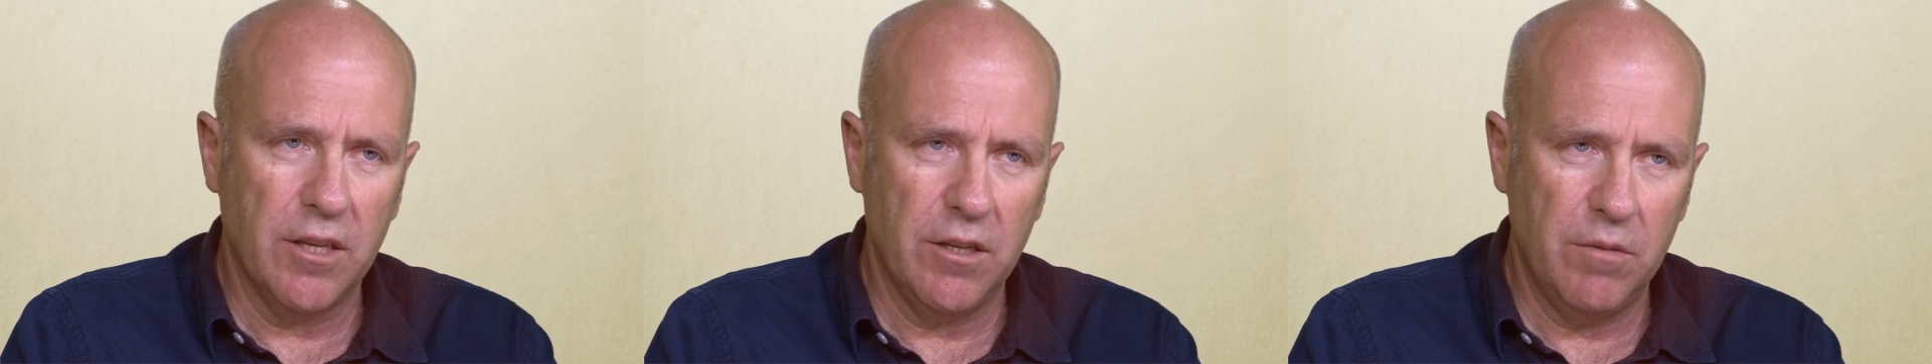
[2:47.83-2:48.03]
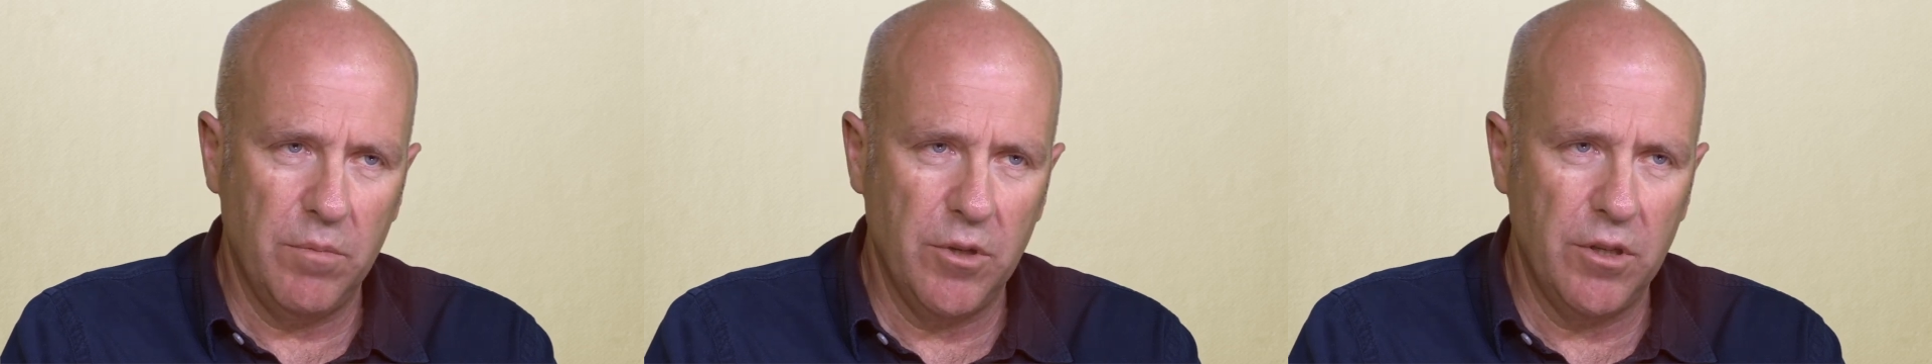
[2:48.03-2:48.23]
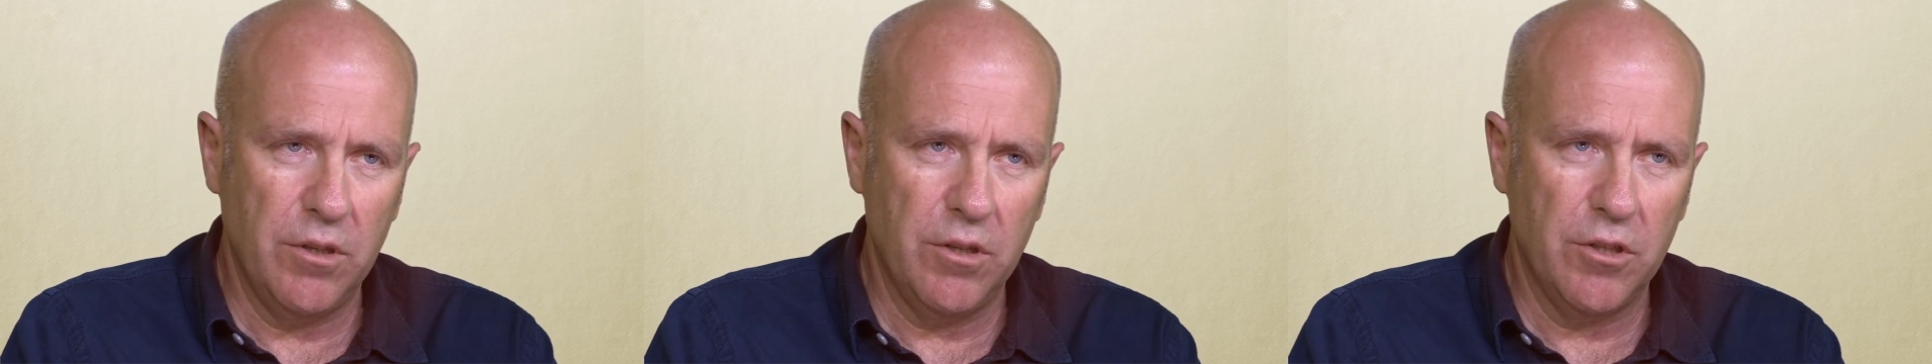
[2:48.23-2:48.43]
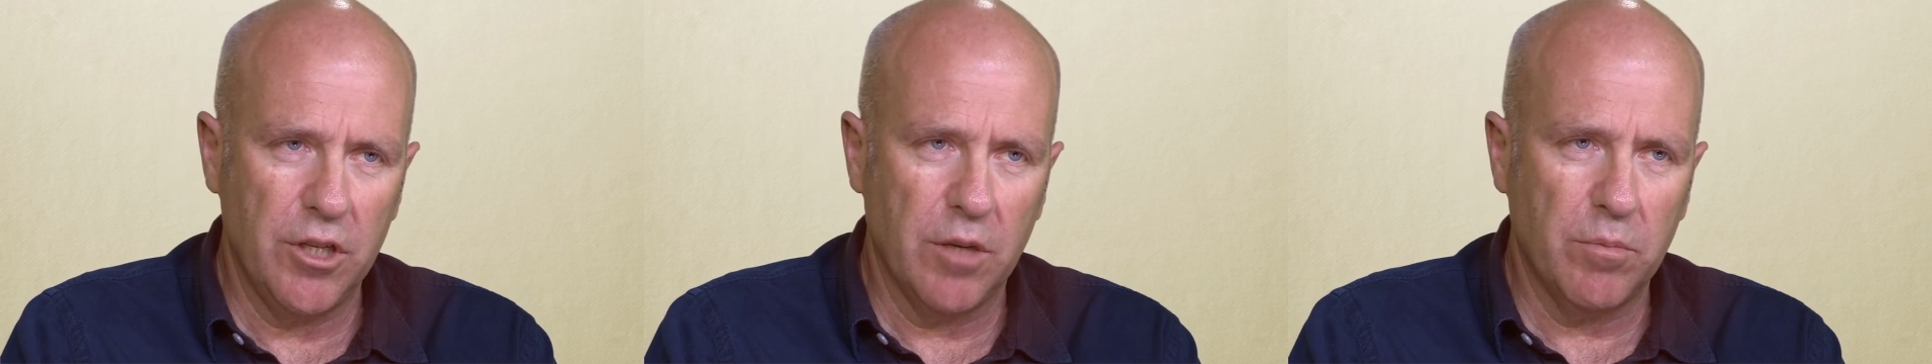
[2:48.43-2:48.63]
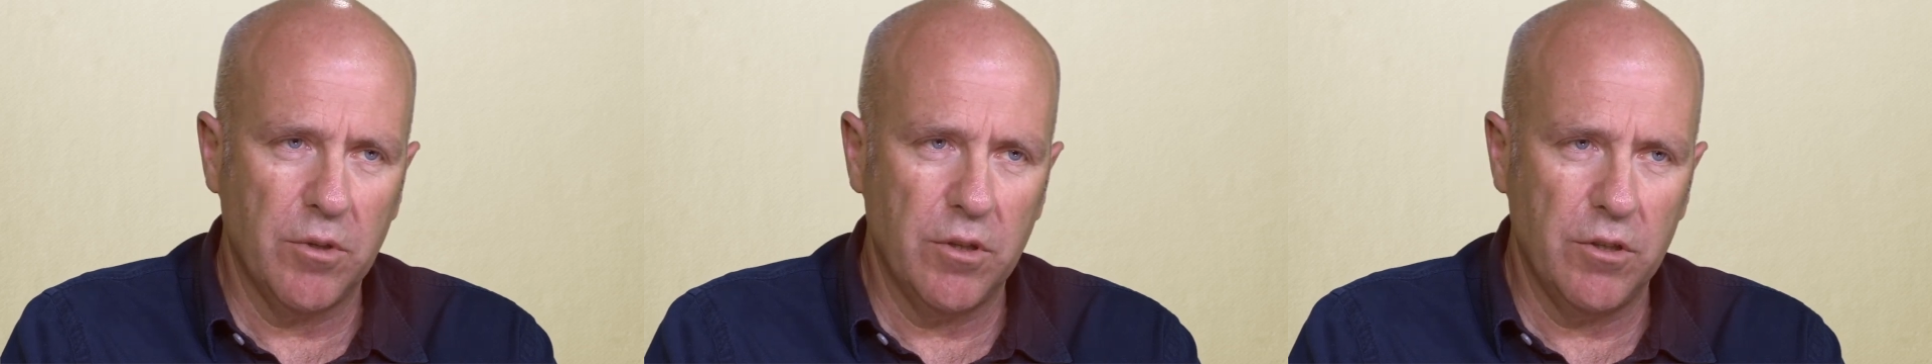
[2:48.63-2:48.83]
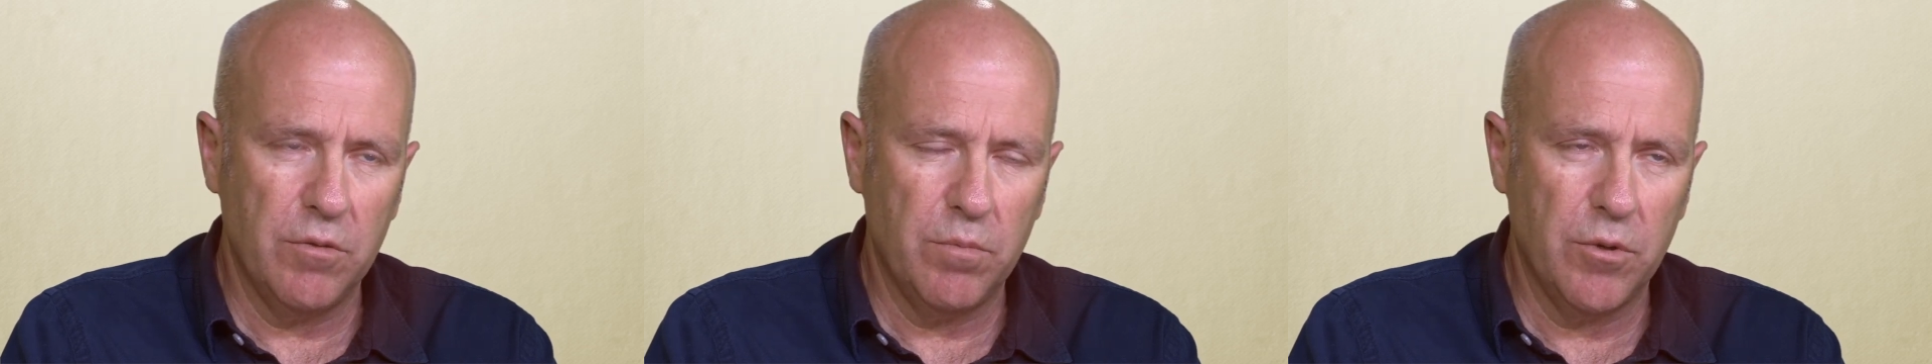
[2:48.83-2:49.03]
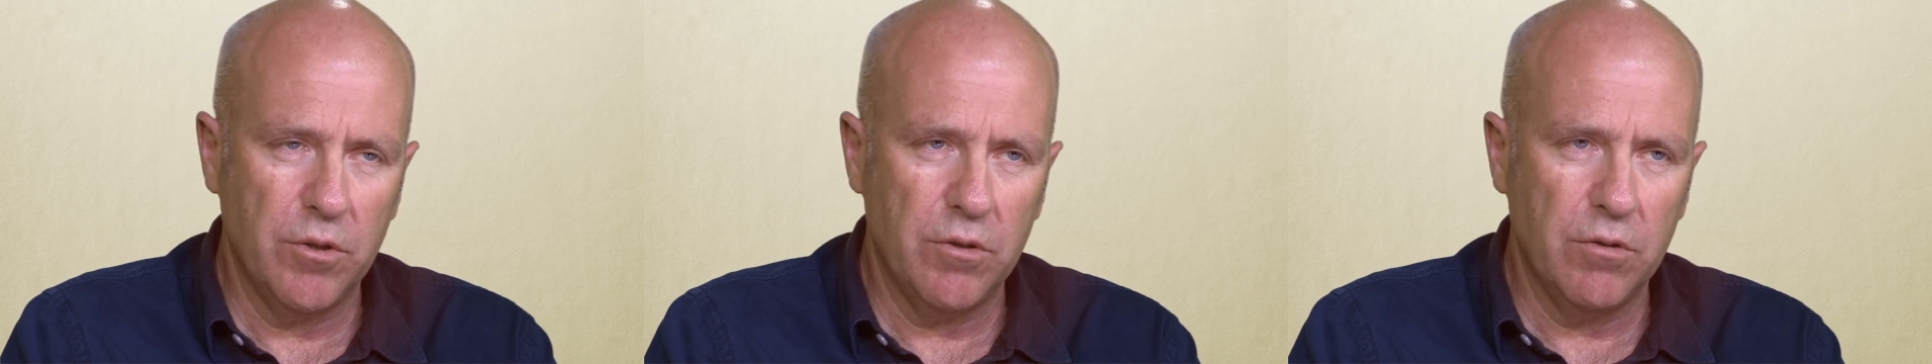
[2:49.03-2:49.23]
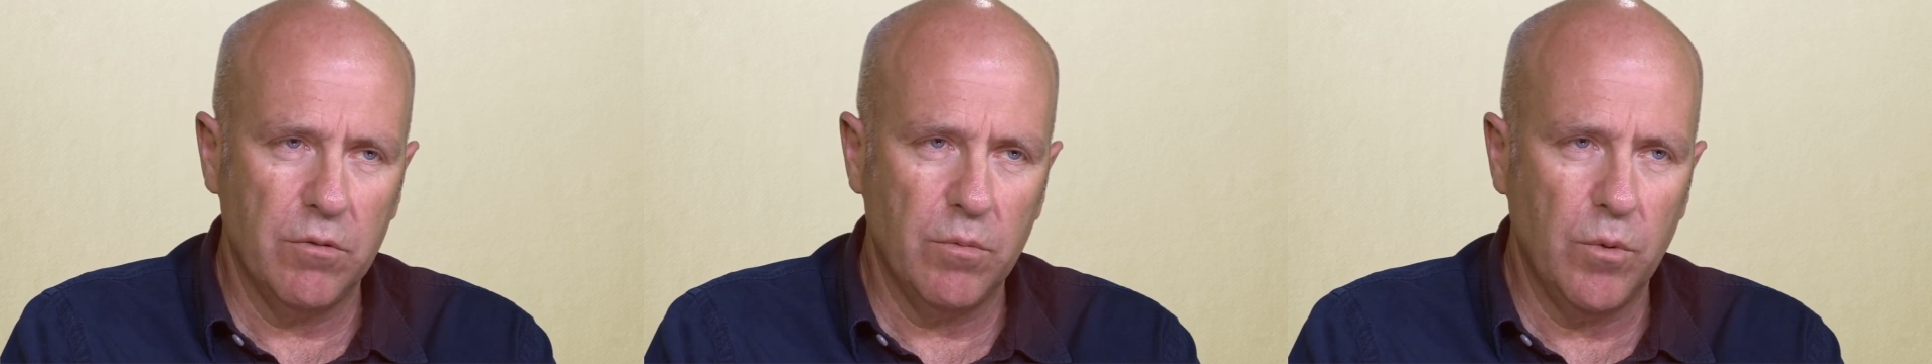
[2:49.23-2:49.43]
had been a Japanese
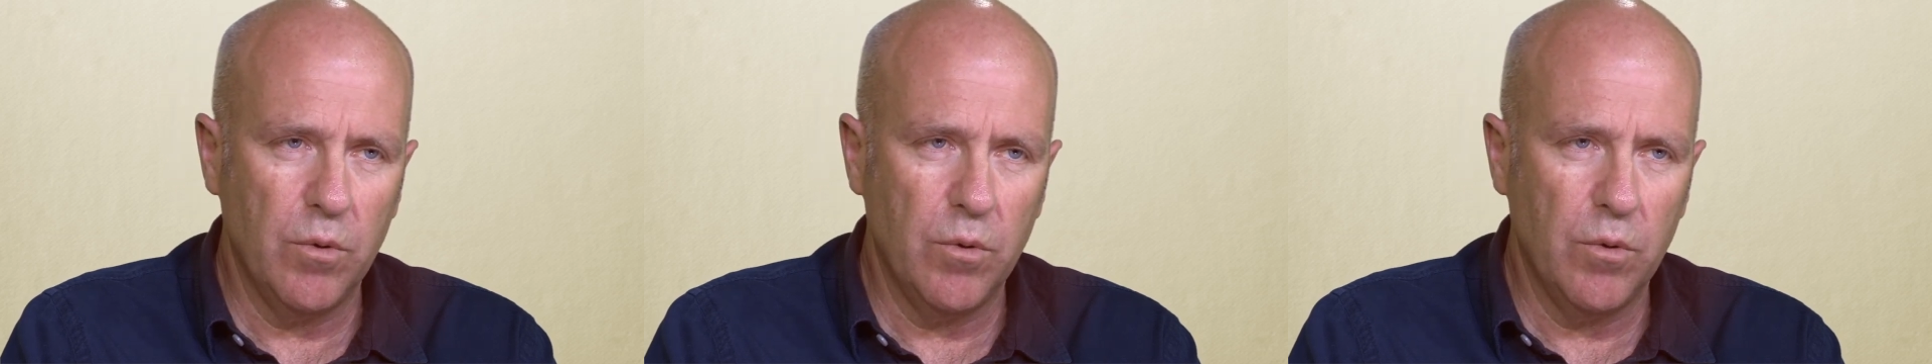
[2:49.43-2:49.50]
prisoner of